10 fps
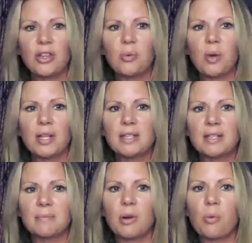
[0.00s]
you won
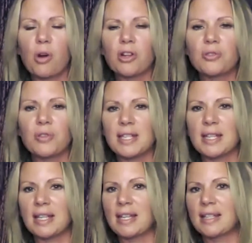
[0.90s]
some awards
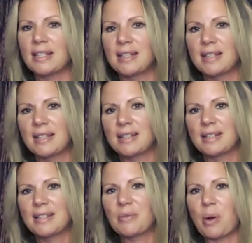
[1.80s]
recently.
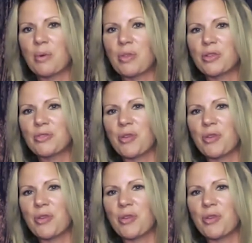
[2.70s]
What were those for?